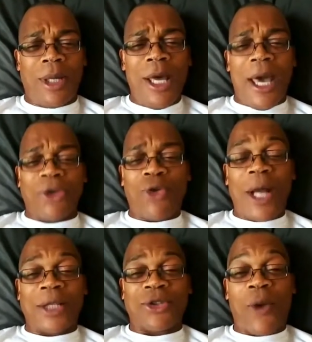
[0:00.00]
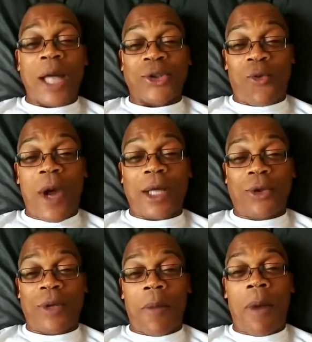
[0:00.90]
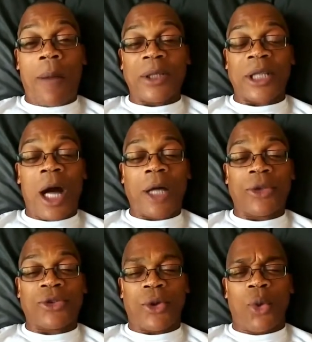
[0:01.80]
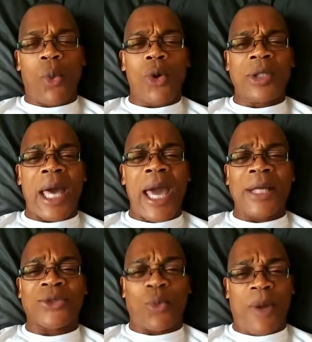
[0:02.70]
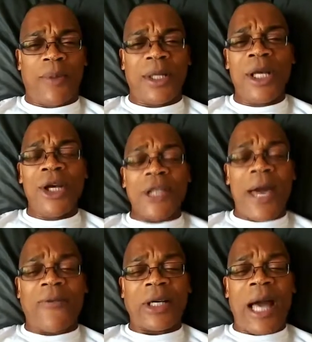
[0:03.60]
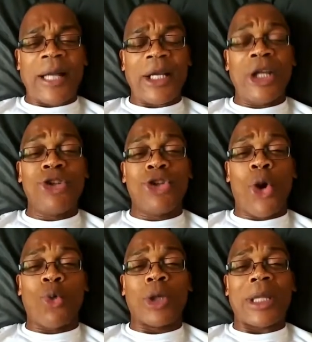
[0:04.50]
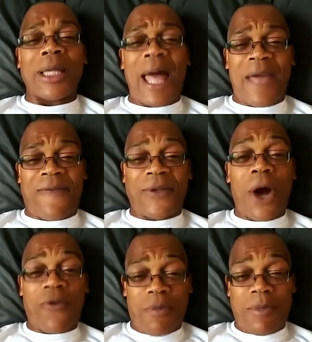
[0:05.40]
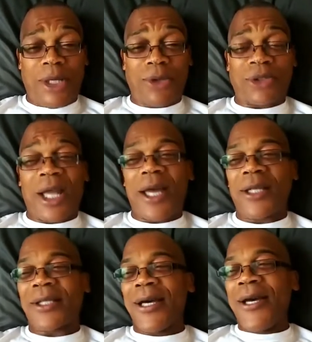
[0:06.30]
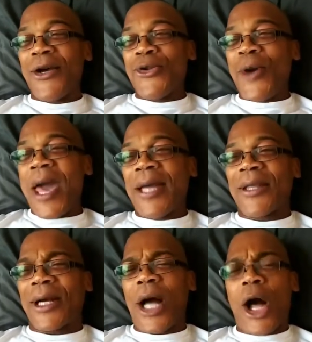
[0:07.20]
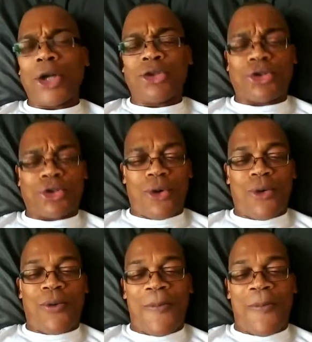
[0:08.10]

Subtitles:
and tried to scratch a record on their mama's console. Worst ass whipping you ever got in your life. Y'all remember those days? You had the console.